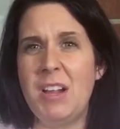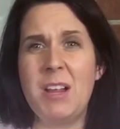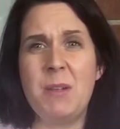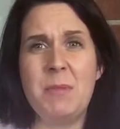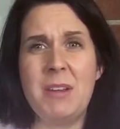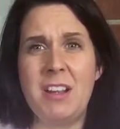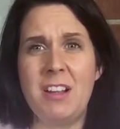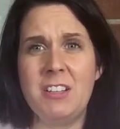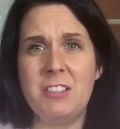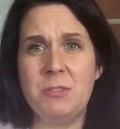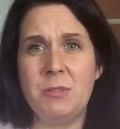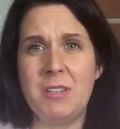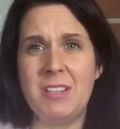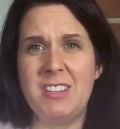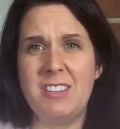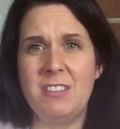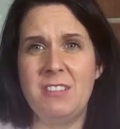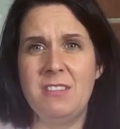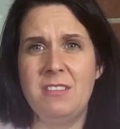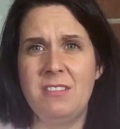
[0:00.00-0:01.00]
But I gotta be honest
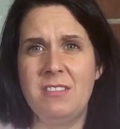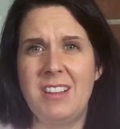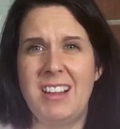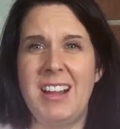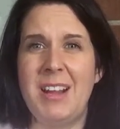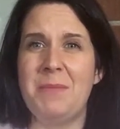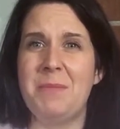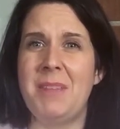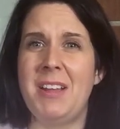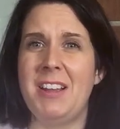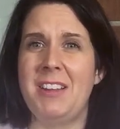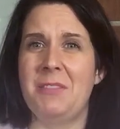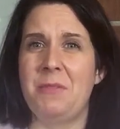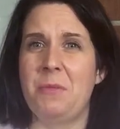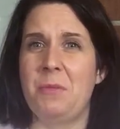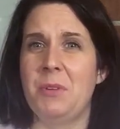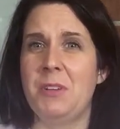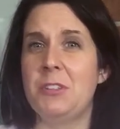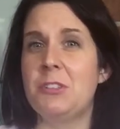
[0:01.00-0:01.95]
with you, I'm not